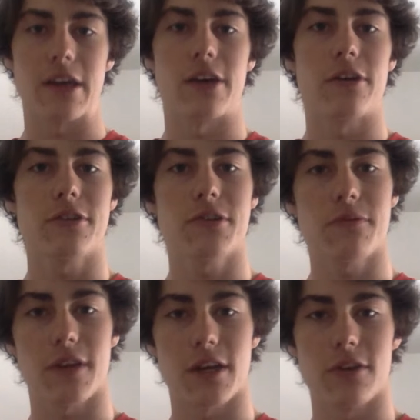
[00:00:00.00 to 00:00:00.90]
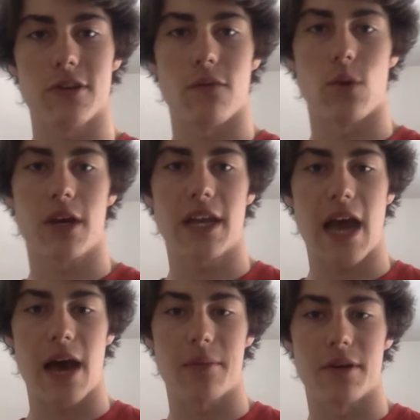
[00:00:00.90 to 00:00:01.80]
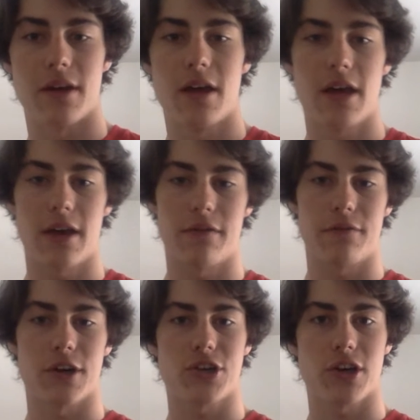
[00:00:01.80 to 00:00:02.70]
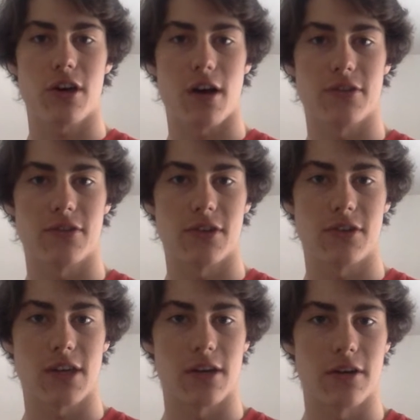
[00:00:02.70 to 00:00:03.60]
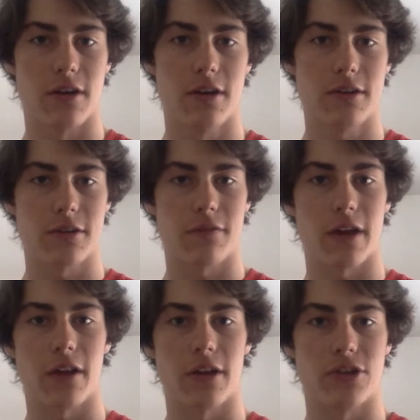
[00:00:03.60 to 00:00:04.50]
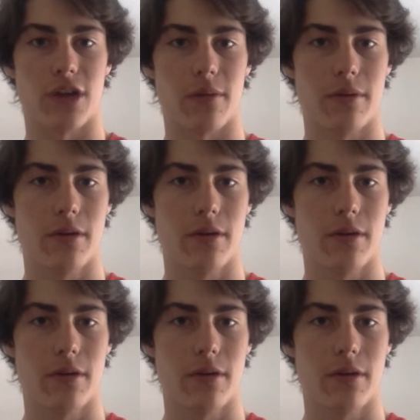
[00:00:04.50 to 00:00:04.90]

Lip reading: Here are some videos of what can happen if friction causes a skier to fail a jump.